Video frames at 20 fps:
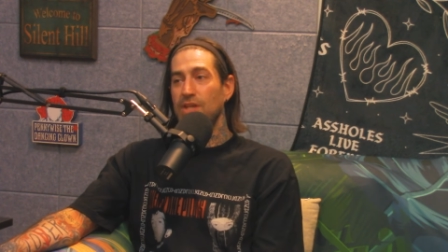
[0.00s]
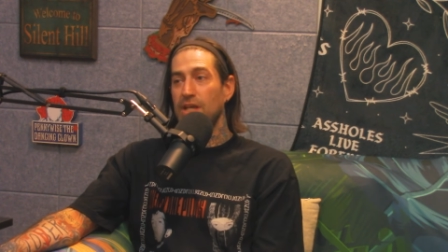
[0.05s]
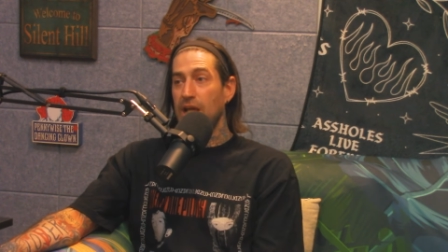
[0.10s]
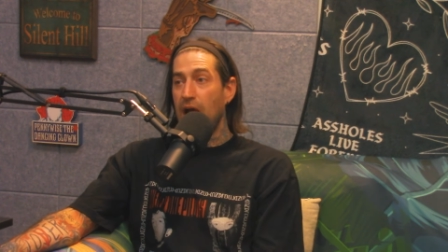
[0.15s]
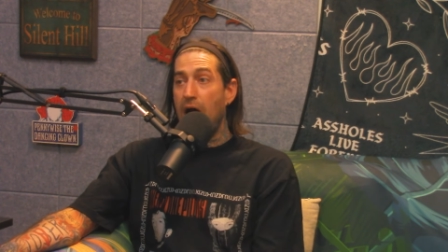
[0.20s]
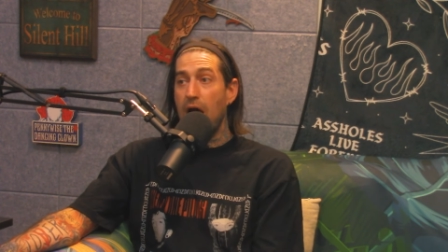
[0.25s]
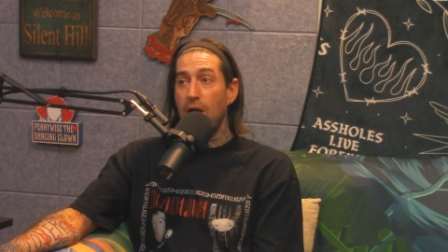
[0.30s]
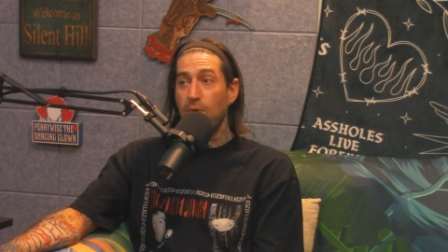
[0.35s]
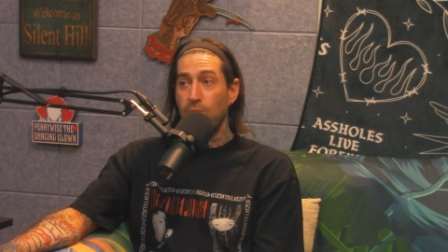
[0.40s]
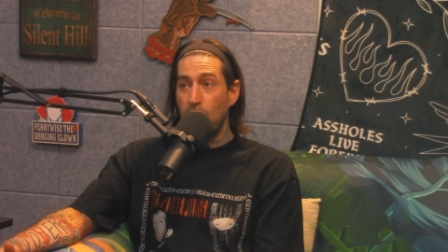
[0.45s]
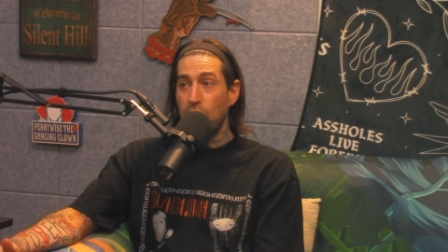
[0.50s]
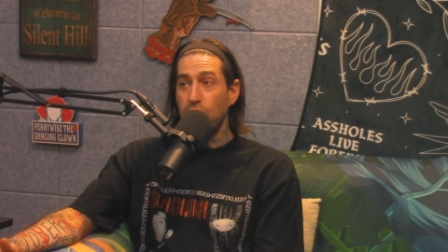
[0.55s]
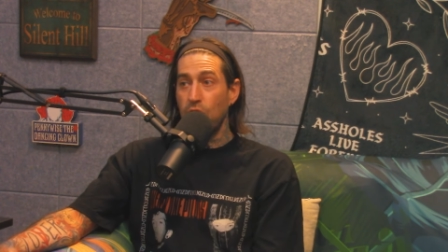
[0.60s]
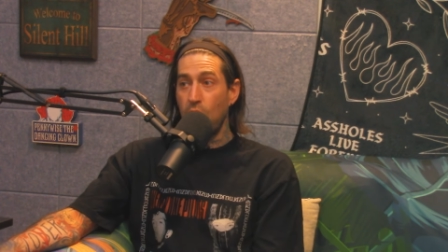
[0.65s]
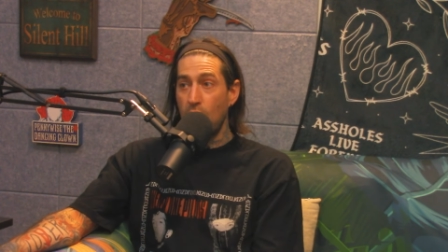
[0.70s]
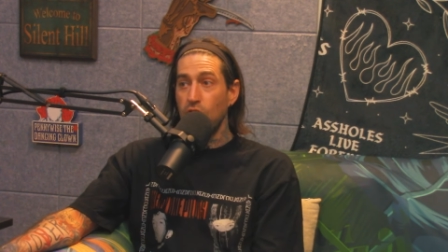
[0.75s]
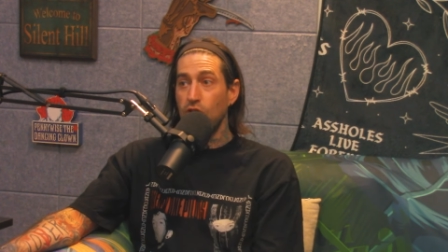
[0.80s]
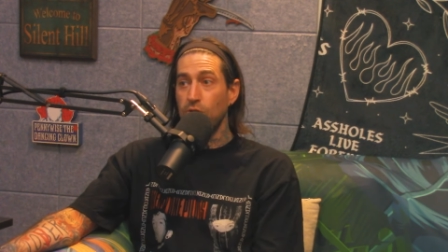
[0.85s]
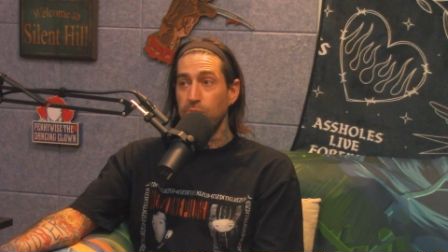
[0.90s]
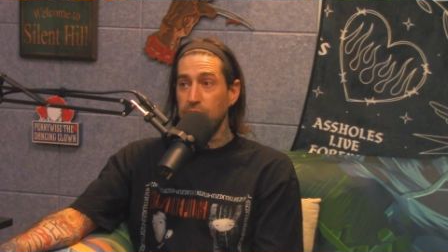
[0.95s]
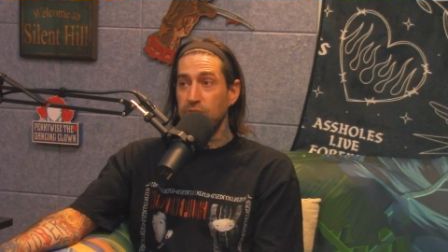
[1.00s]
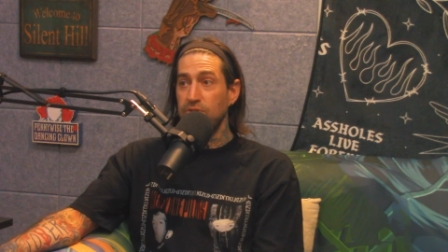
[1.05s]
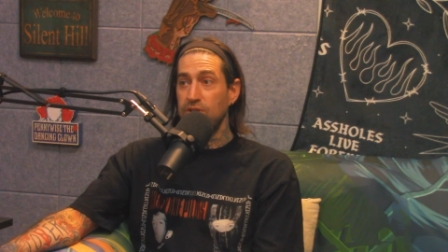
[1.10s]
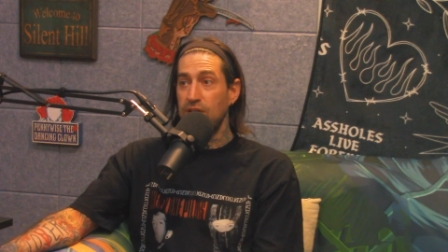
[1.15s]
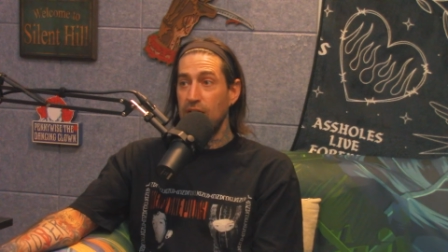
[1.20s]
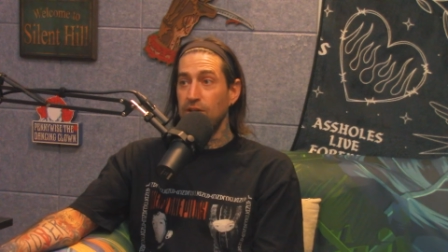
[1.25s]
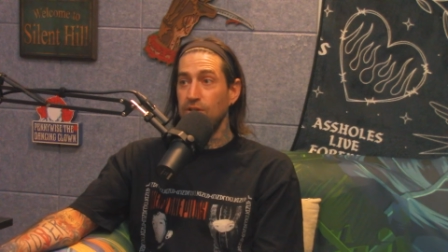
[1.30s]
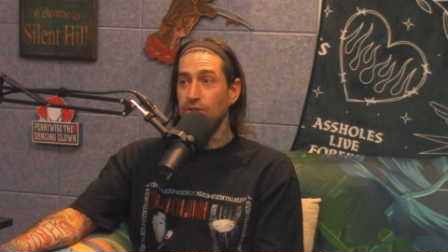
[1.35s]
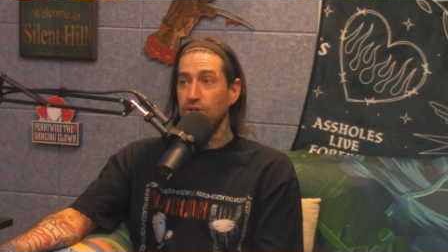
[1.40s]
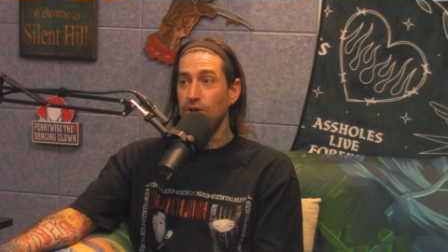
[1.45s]
like I
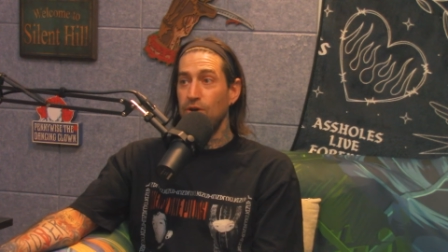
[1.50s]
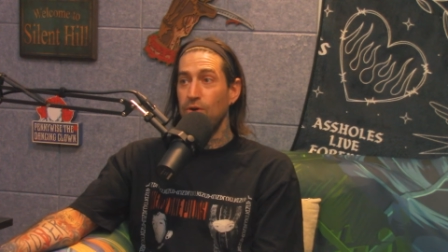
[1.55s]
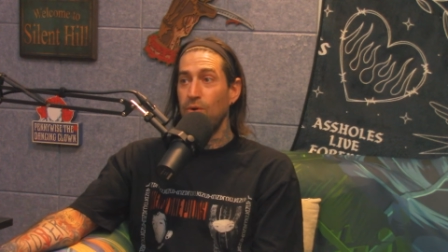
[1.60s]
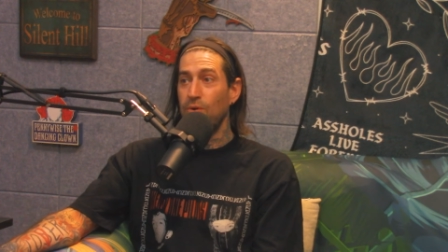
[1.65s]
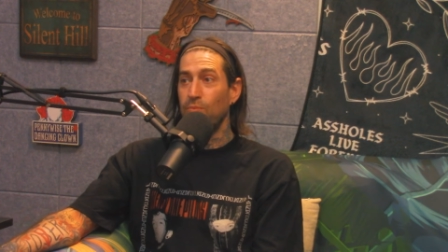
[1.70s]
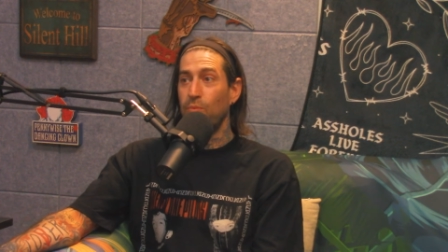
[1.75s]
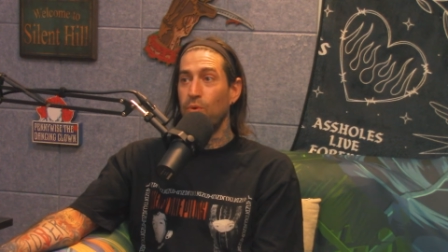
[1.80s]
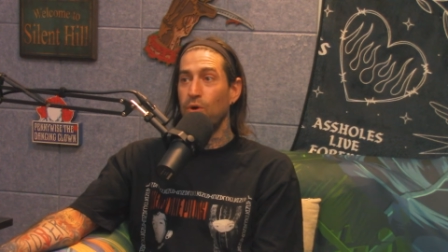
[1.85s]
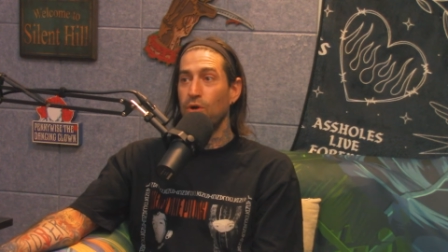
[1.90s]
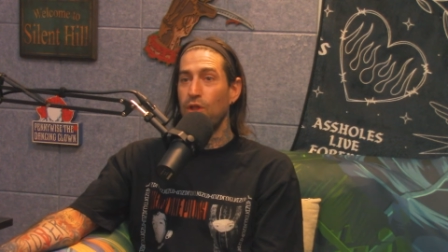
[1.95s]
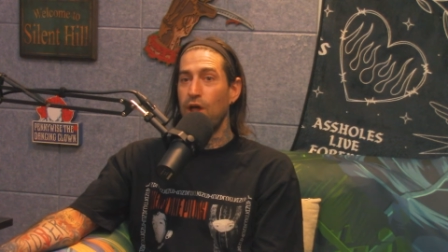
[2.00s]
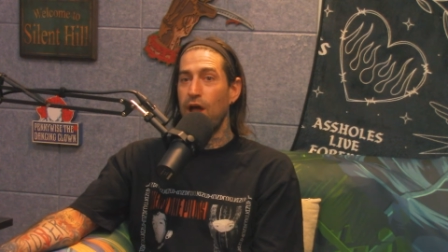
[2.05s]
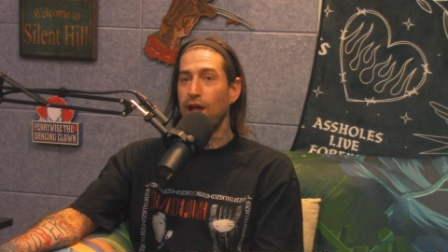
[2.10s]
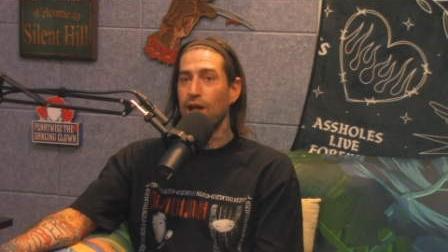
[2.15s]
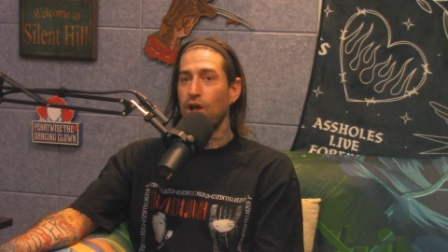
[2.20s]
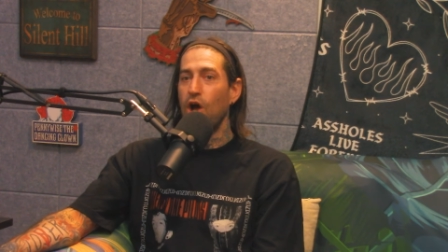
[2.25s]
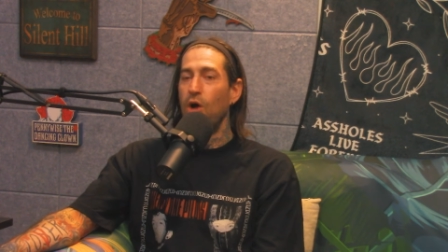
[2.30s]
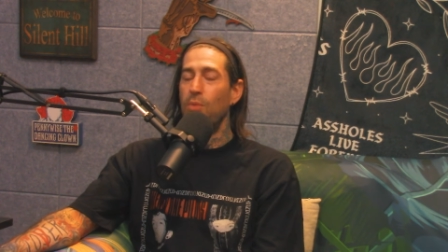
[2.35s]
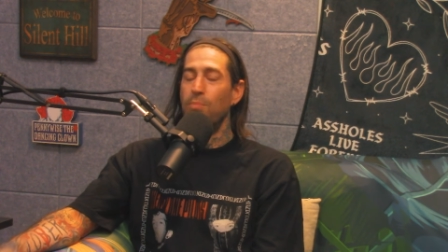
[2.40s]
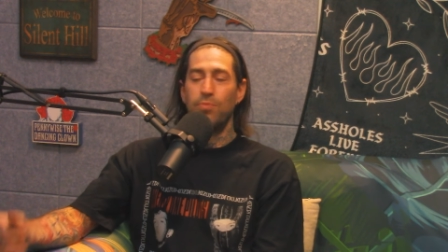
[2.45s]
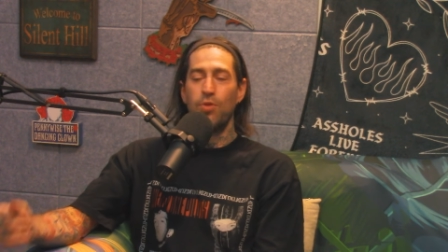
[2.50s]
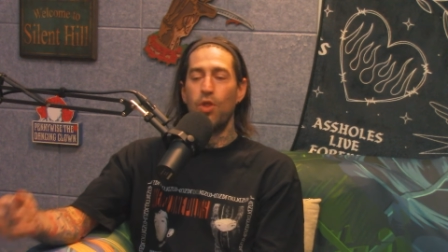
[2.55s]
100% do and we're like